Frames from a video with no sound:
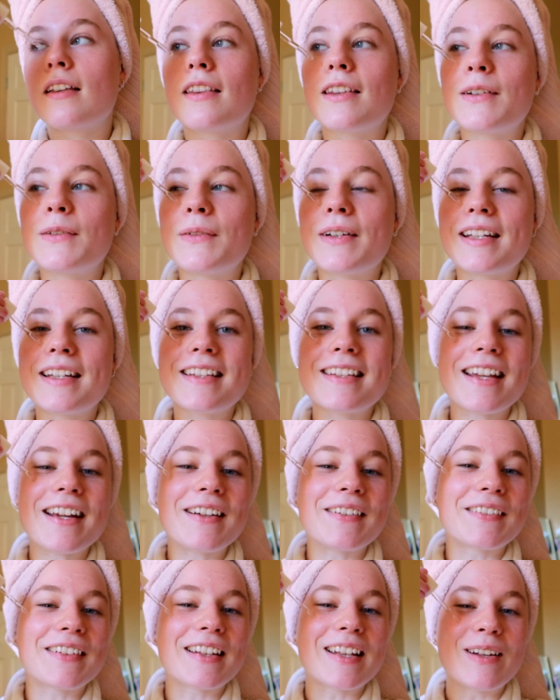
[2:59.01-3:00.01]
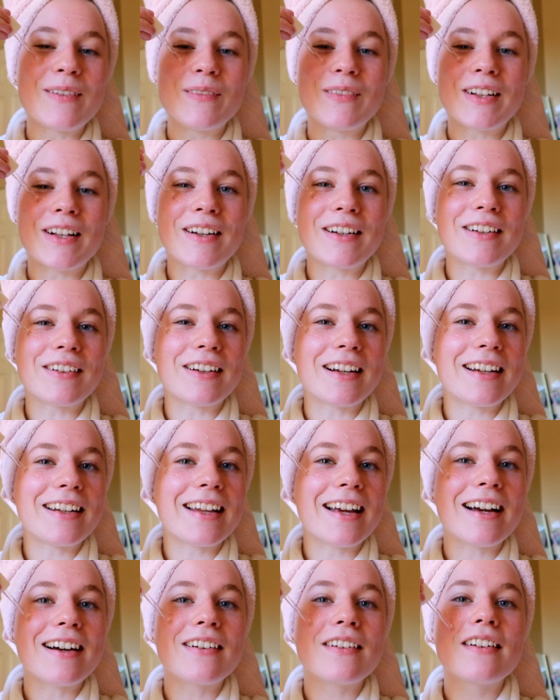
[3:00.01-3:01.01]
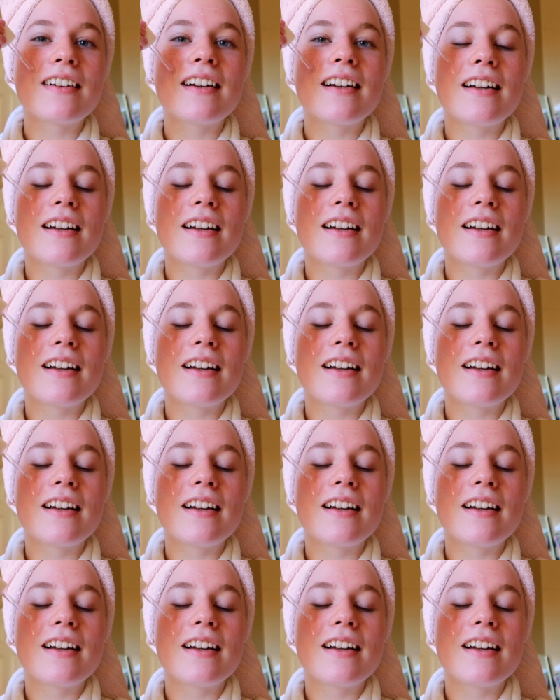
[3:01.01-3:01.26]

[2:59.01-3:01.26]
The wind is like really blowing right now.